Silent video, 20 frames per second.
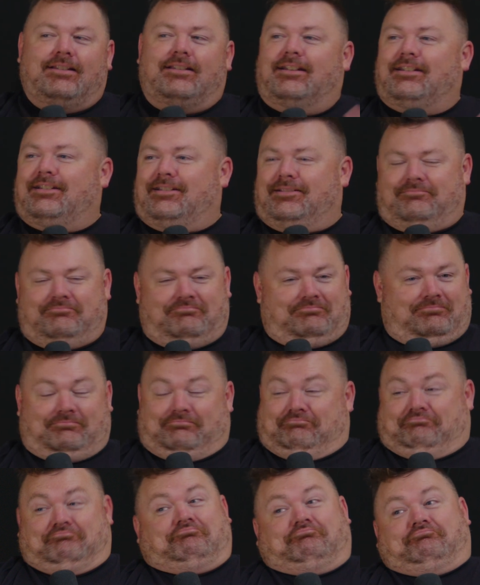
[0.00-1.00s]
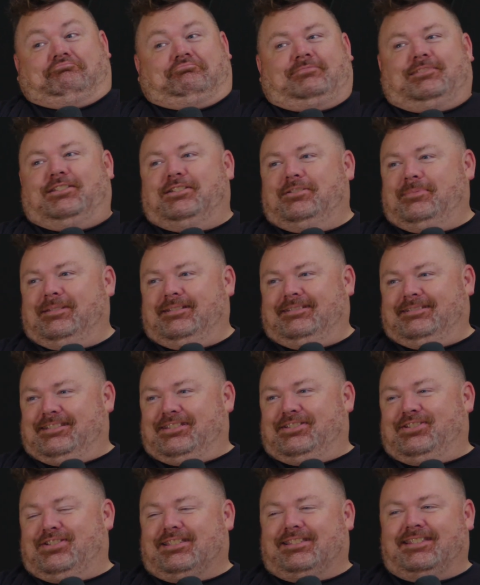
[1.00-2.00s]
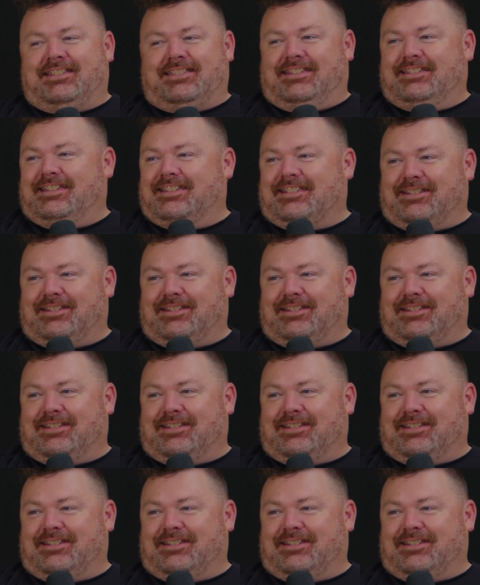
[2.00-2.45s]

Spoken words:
Like, you know what I mean? Just list it as